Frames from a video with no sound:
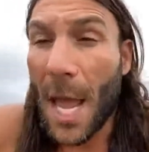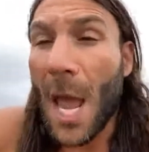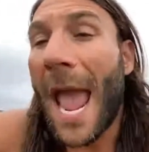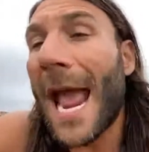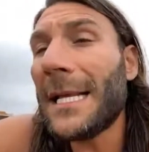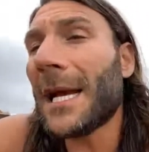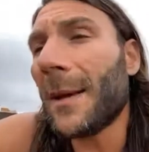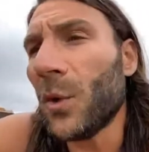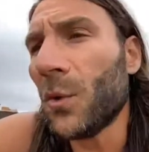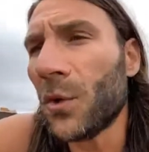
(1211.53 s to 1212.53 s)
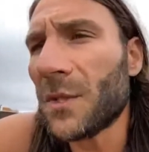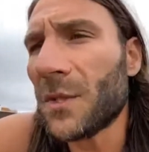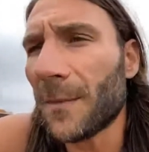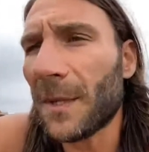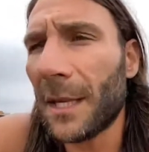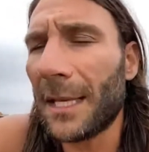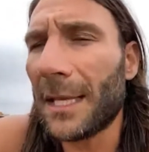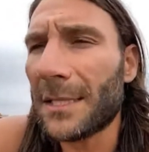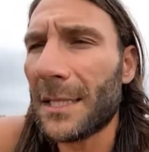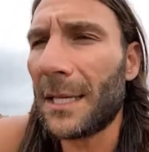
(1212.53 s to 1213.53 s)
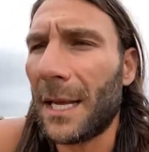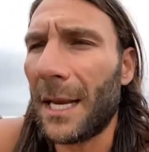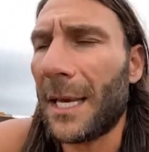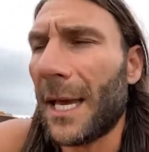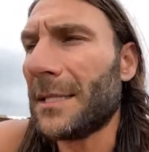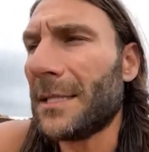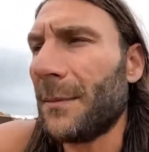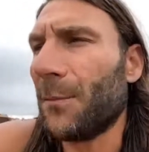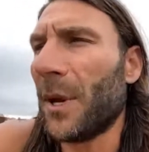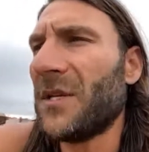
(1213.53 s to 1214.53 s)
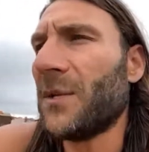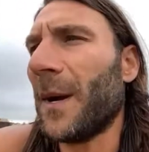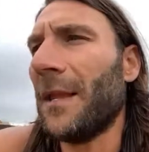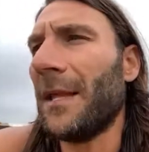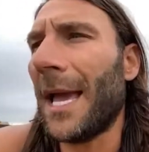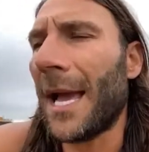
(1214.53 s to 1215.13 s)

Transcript: anytime you do something like this and it gets embraced by the